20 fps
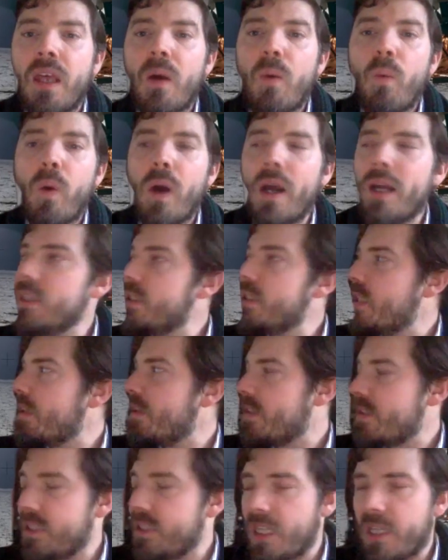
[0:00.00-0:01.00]
whilst at
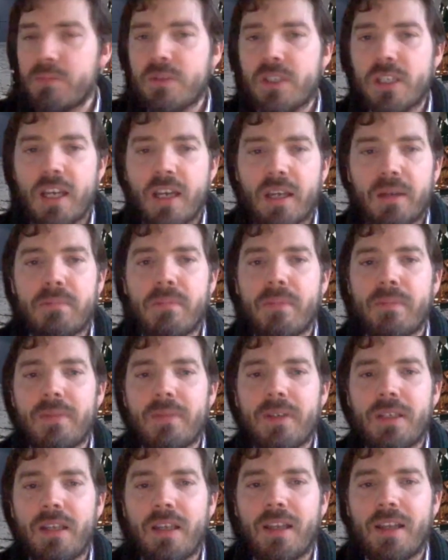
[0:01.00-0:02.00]
the same time,
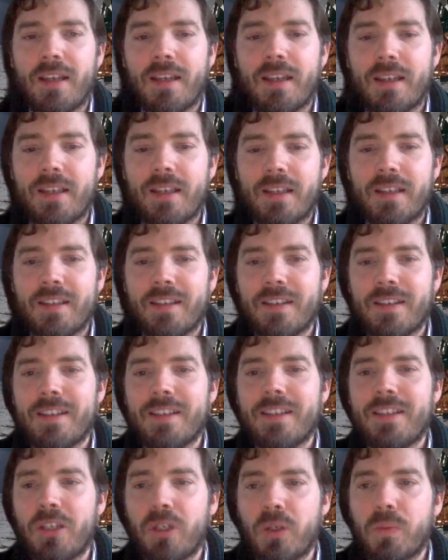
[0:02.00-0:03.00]

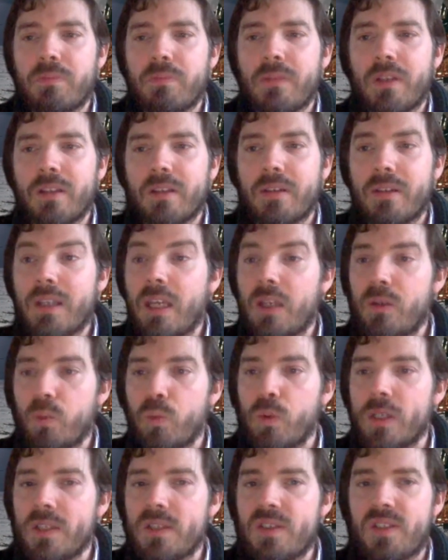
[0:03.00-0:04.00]
it
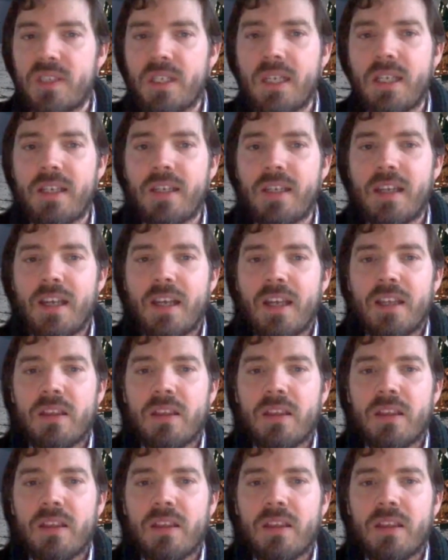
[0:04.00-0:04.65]
will see